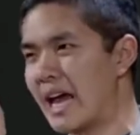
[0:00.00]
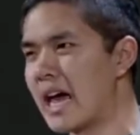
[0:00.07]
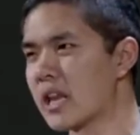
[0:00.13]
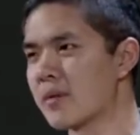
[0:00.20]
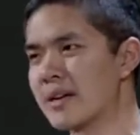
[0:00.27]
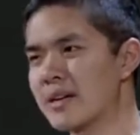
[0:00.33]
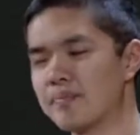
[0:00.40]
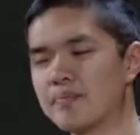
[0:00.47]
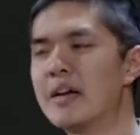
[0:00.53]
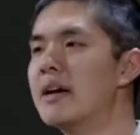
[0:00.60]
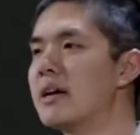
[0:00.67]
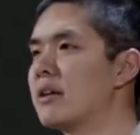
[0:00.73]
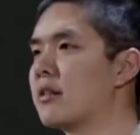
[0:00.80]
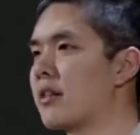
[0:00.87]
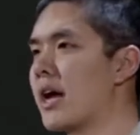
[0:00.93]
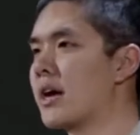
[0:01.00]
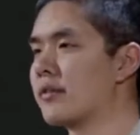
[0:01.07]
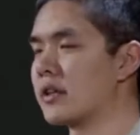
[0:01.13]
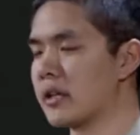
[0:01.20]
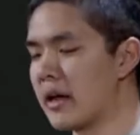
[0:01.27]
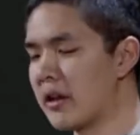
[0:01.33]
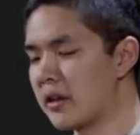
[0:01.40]
element inside of a
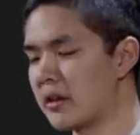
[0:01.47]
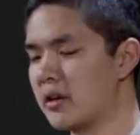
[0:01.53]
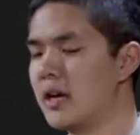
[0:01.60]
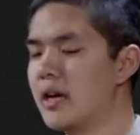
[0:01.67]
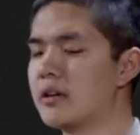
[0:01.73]
list,